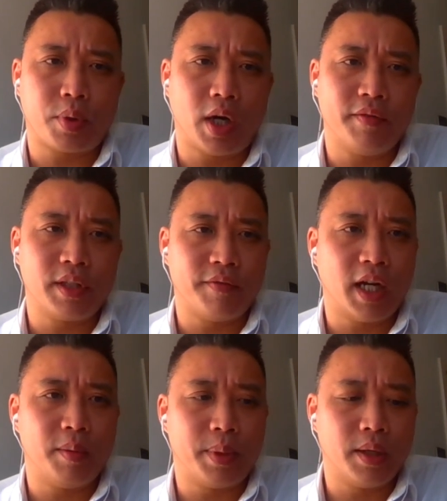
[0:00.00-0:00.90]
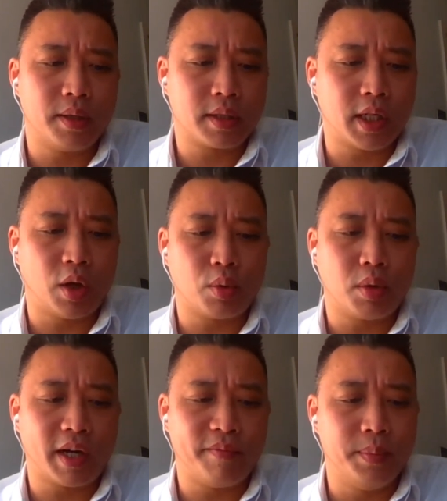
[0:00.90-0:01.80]
private developers, local
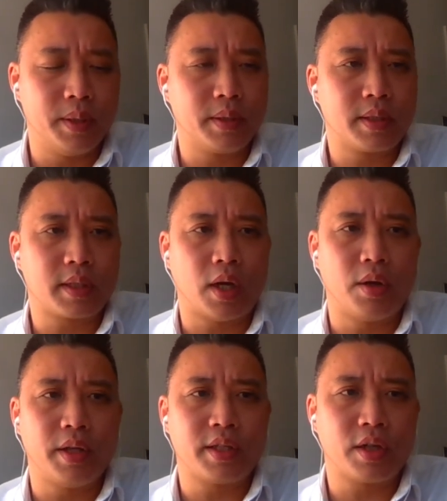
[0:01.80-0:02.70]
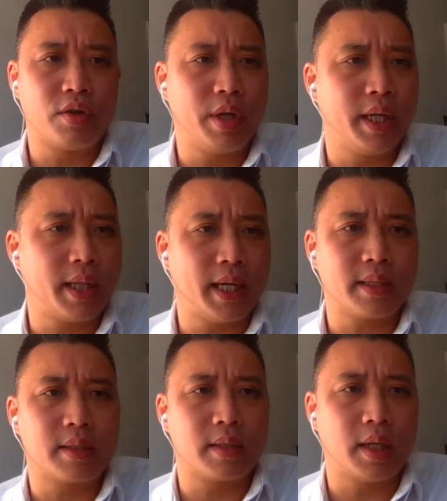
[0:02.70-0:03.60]
governments. So, it's a career
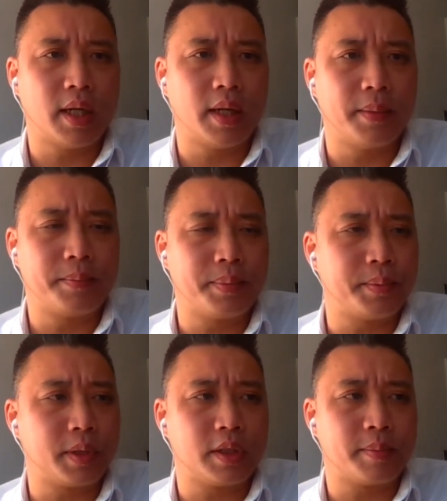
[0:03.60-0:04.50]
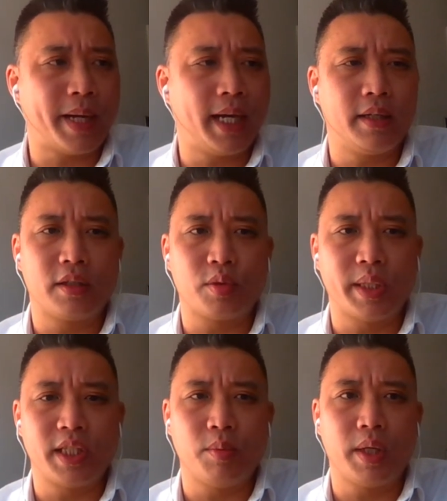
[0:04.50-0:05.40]
that's uh, spanned
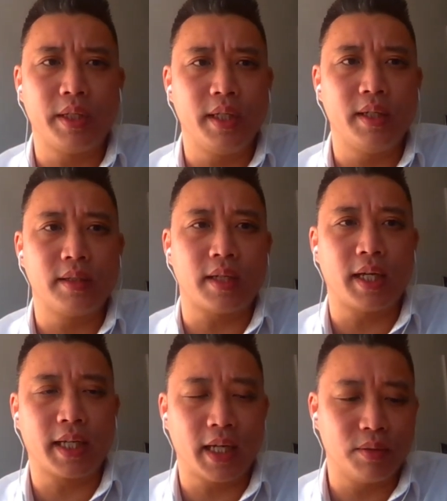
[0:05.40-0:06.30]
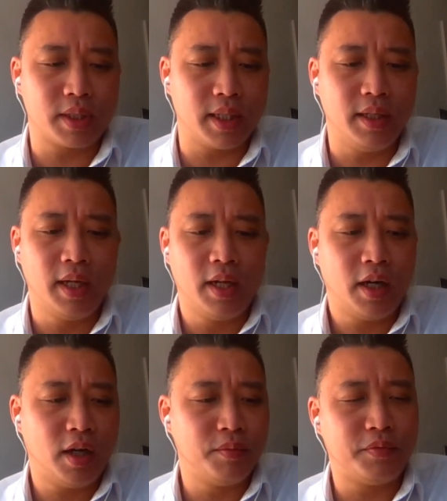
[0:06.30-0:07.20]
21 years and counting,
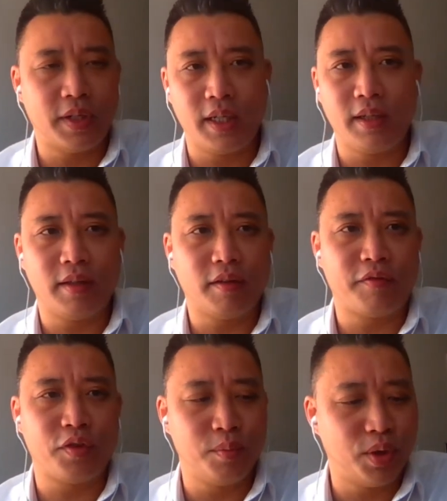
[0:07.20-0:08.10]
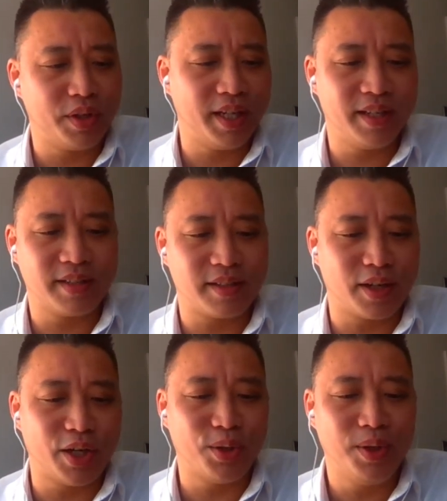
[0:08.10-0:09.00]
hopefully, a few more years to
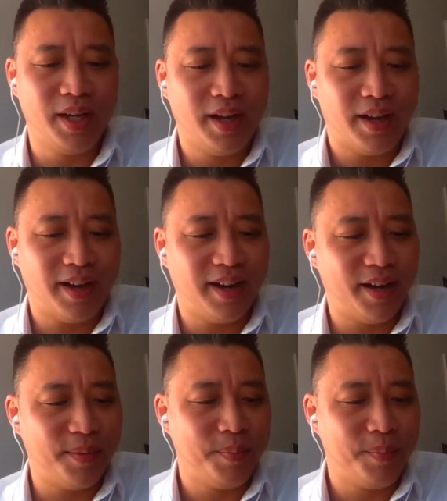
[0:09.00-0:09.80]
go. Um,